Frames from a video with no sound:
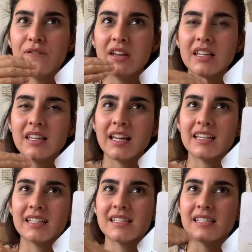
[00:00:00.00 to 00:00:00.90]
feeling
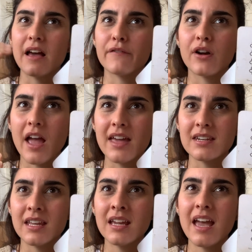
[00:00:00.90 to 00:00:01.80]
like it's never
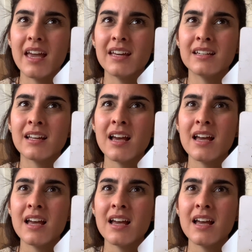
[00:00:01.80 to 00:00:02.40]
ending and